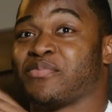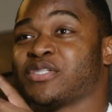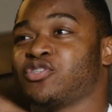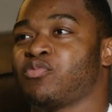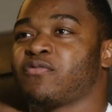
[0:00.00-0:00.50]

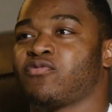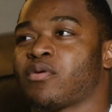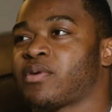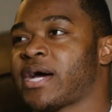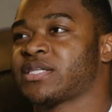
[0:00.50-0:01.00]
but you know,
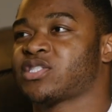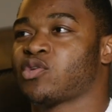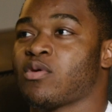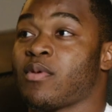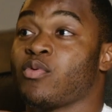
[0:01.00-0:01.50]
before practice to
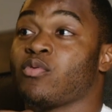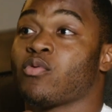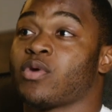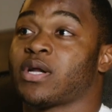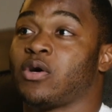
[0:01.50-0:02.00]
warm up, we
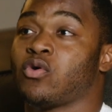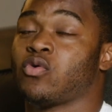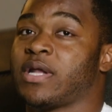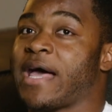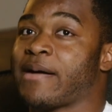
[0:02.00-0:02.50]
would run a whole
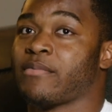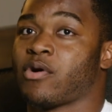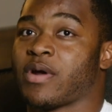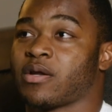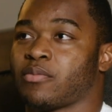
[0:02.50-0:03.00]
lap
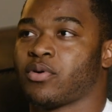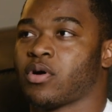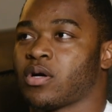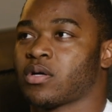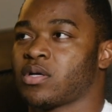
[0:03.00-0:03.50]
around the
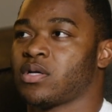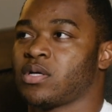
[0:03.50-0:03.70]
park